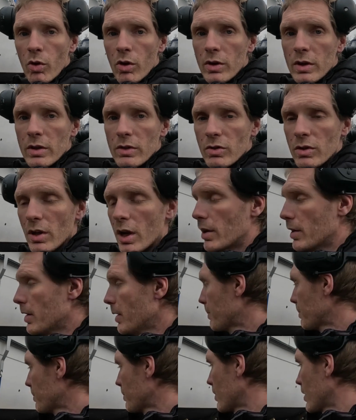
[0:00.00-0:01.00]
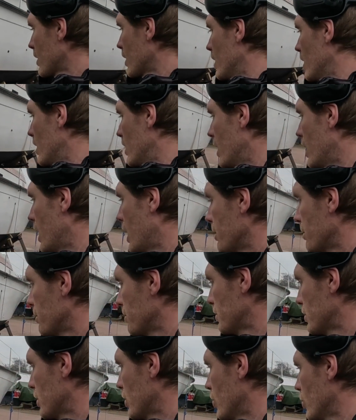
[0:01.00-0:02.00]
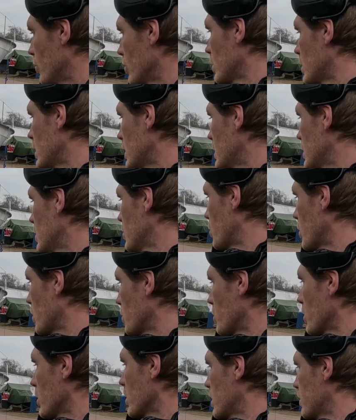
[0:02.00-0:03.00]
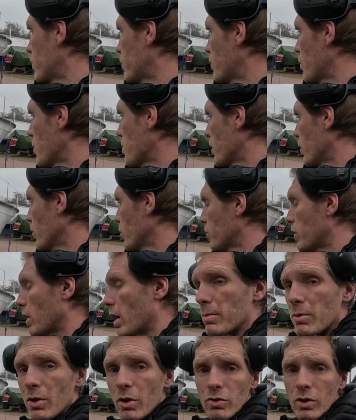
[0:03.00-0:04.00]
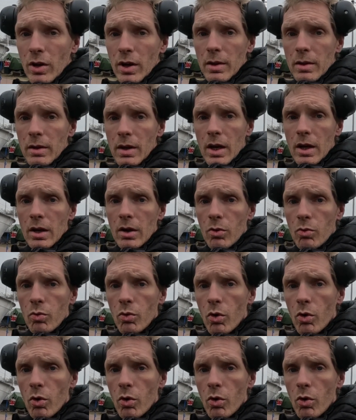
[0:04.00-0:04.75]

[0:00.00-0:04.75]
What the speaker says: work is done. Only when we lift the boat, I'm just gonna take a